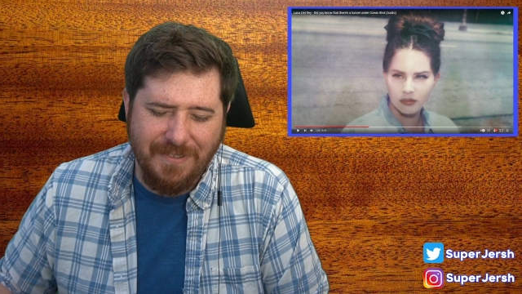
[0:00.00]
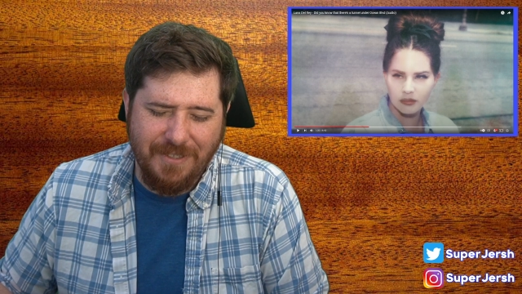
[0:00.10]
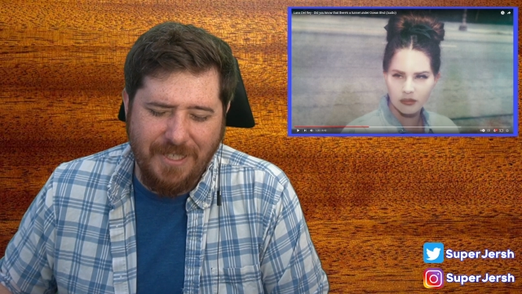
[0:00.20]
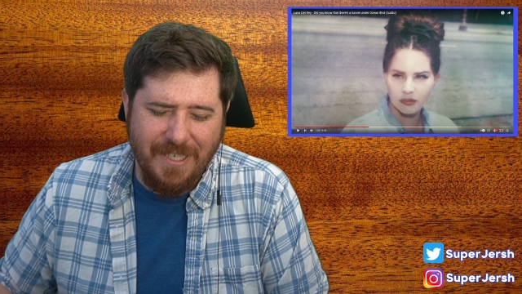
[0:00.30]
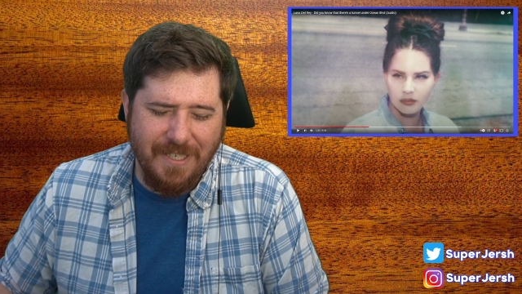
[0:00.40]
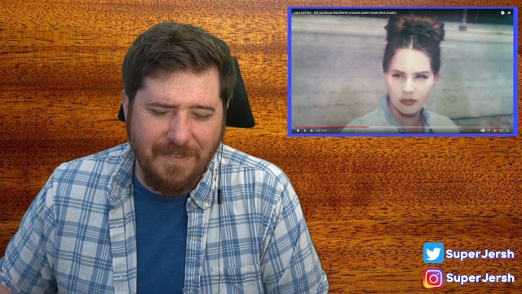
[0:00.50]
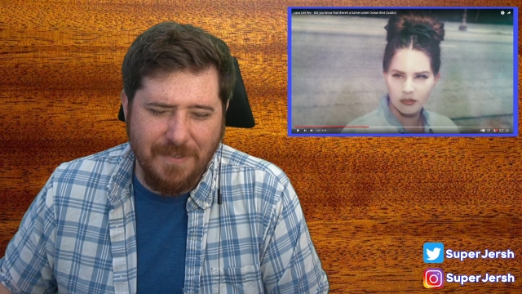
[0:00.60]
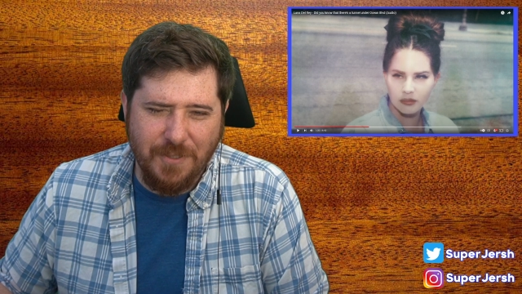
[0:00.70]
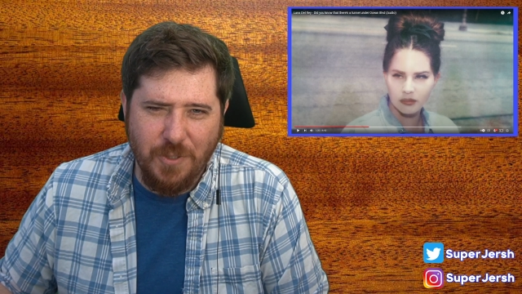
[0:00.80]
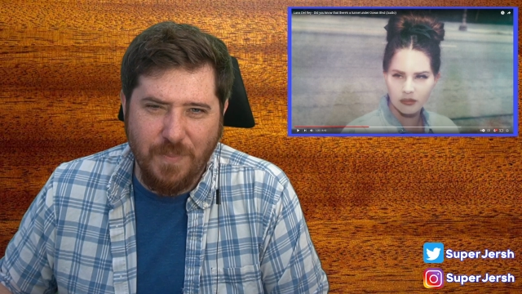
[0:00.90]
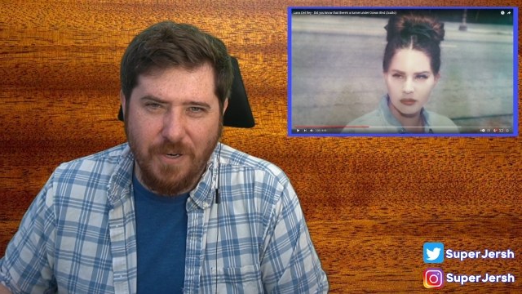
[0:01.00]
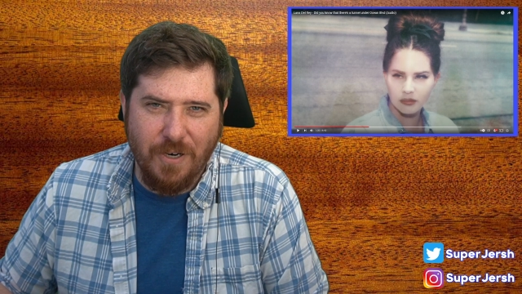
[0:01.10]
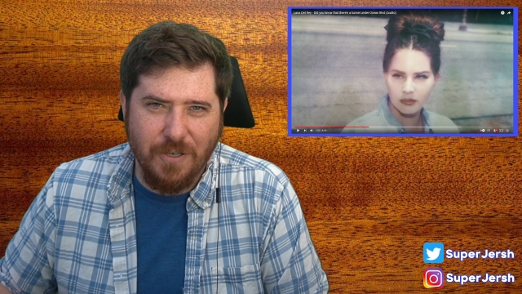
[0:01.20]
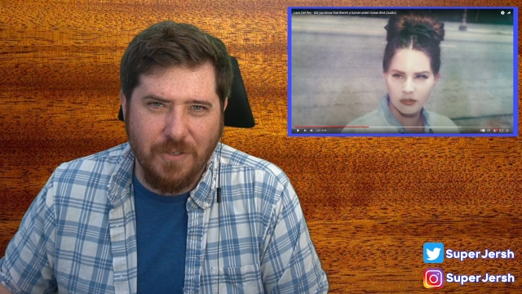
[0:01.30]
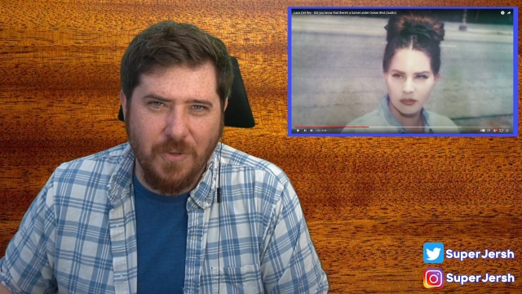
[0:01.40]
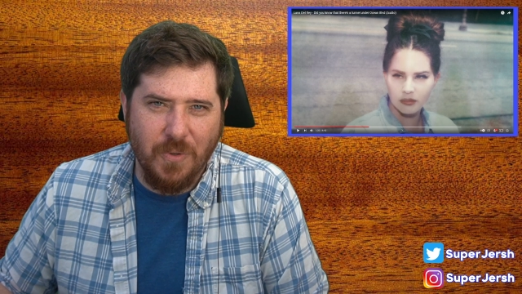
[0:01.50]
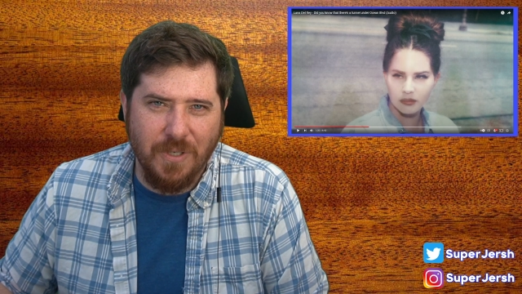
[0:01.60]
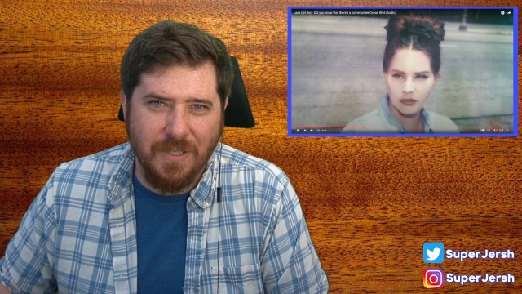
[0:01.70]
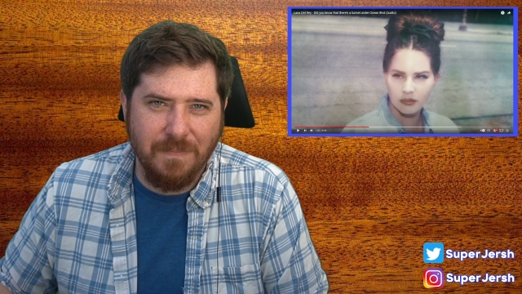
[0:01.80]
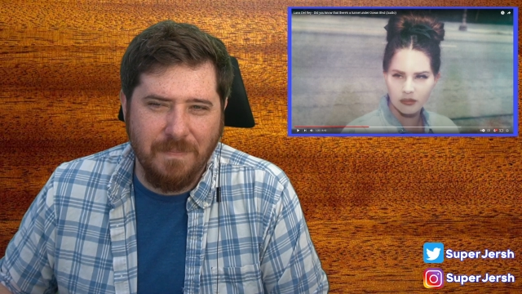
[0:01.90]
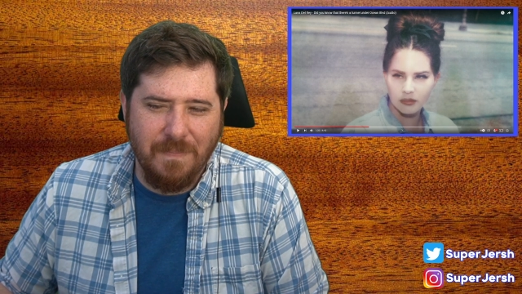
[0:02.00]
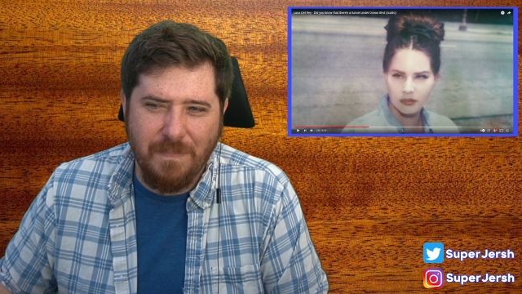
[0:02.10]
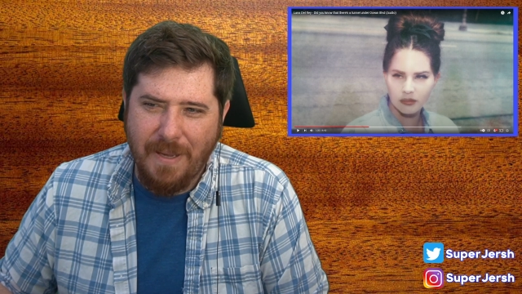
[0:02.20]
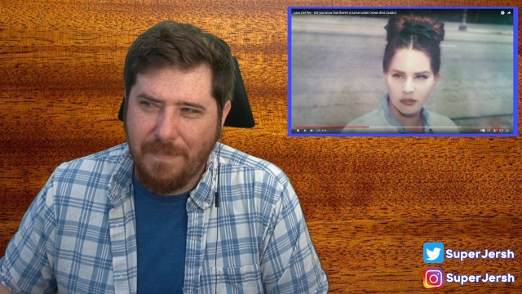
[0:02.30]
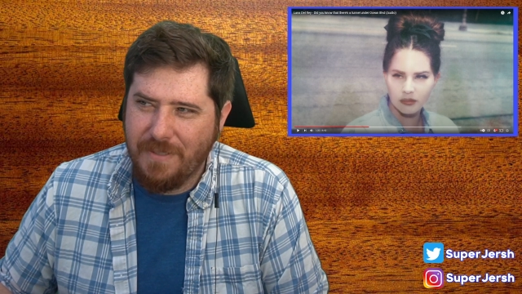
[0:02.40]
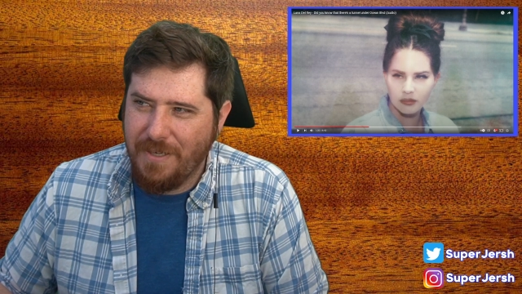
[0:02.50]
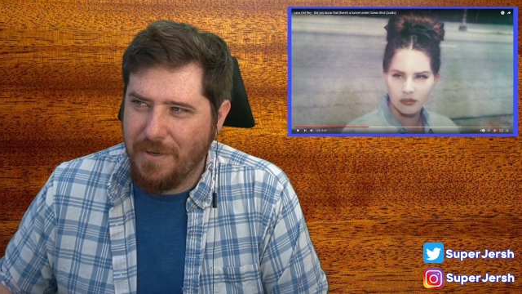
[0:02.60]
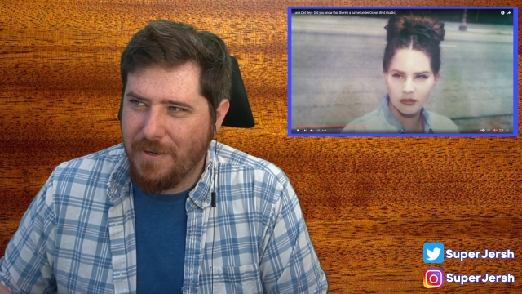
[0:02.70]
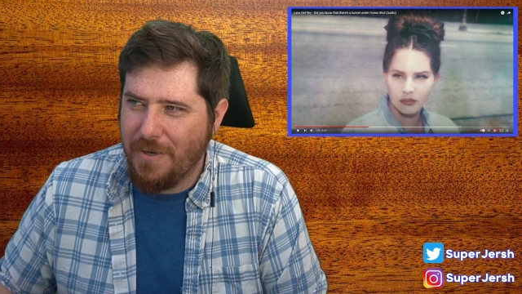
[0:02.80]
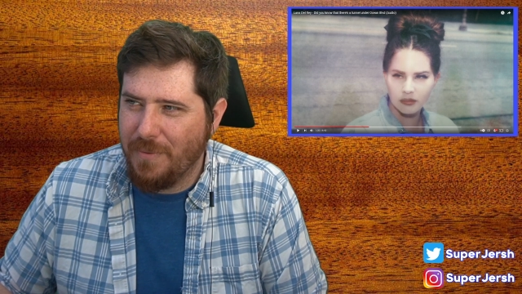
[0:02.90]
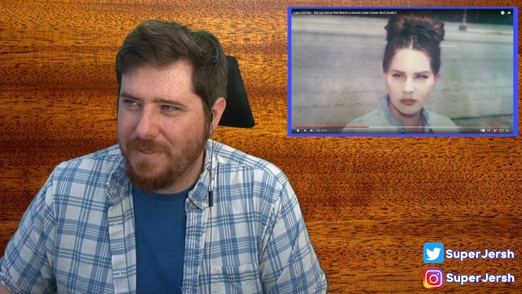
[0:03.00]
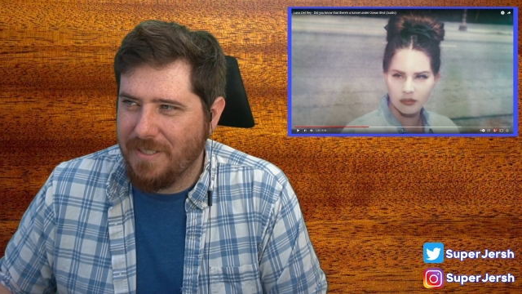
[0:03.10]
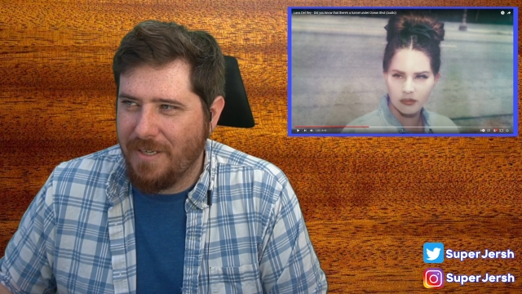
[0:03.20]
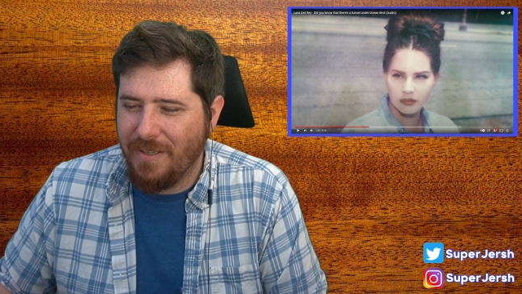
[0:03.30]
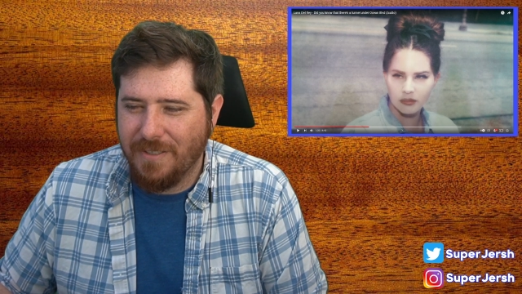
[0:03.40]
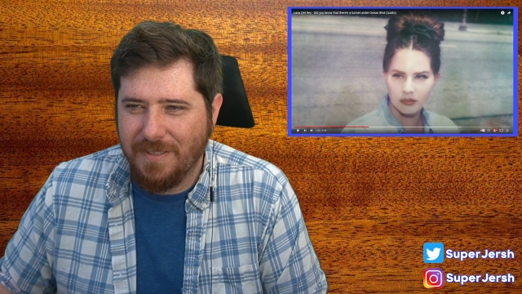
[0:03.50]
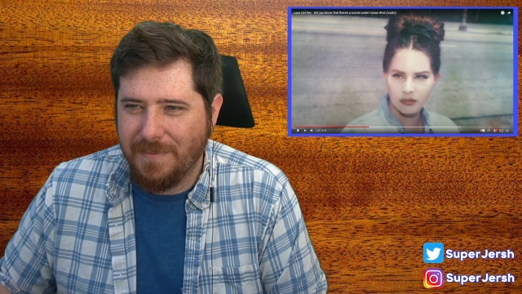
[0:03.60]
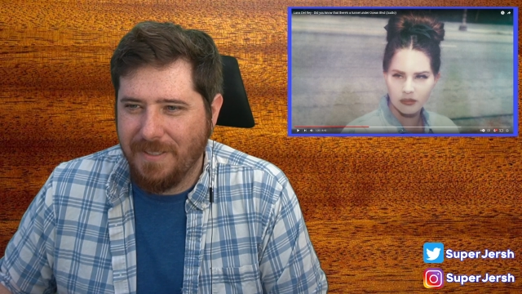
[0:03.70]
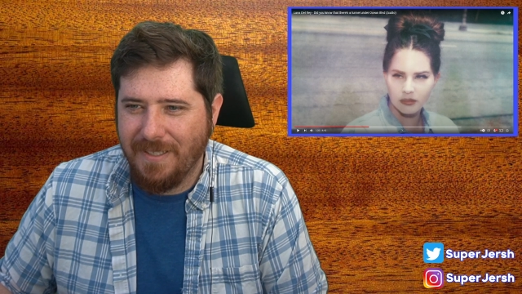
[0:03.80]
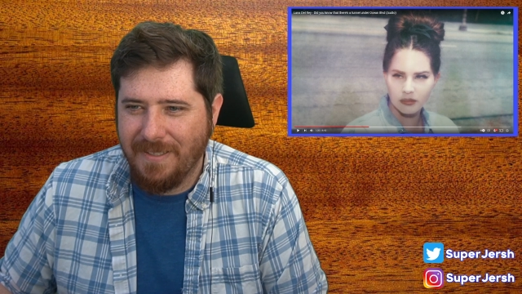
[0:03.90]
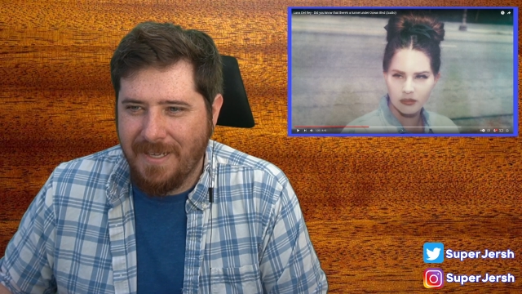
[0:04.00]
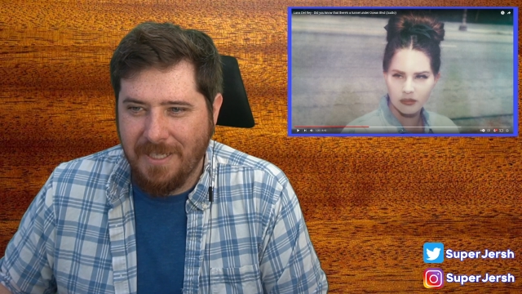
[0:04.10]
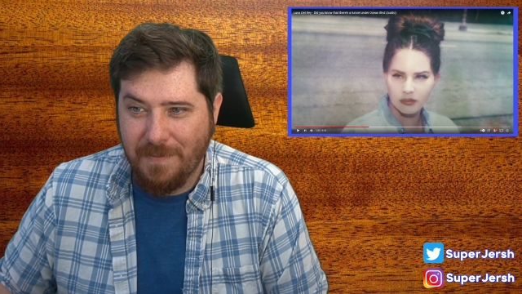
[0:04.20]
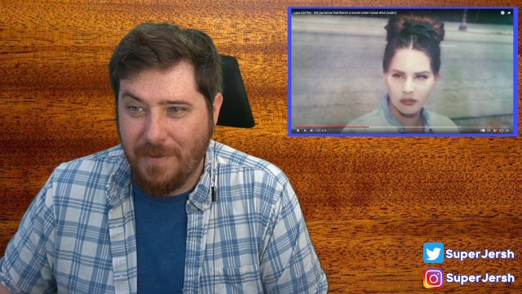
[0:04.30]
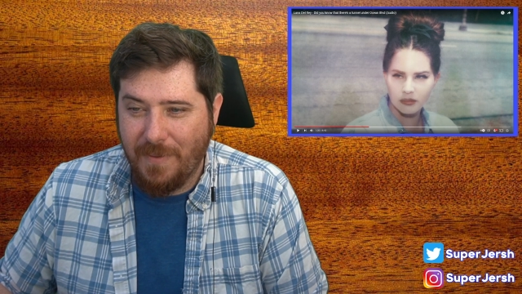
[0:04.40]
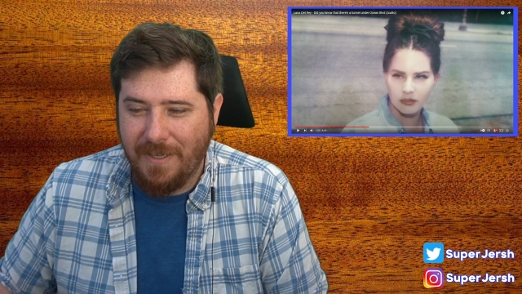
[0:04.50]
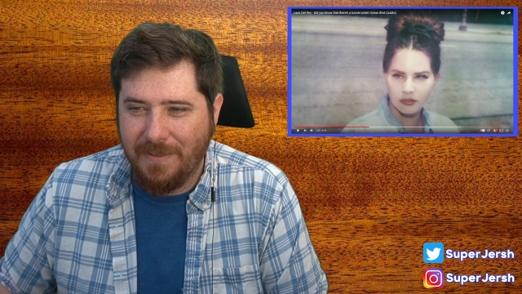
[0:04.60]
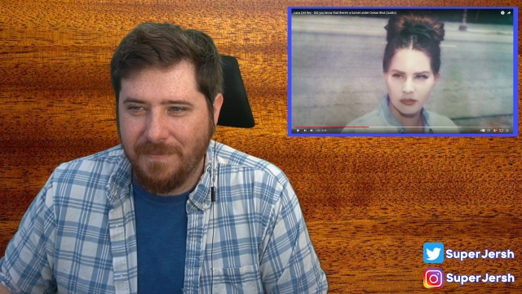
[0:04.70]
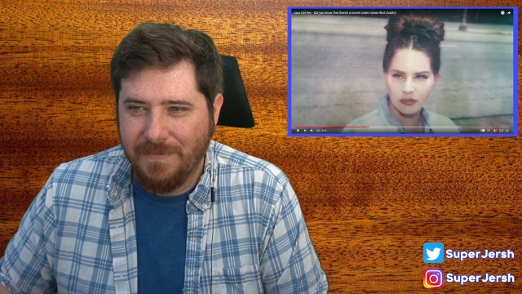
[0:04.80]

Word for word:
Speaker 1: She had like the super hardcore Pepsi or Coke song or something like that? It's been a while.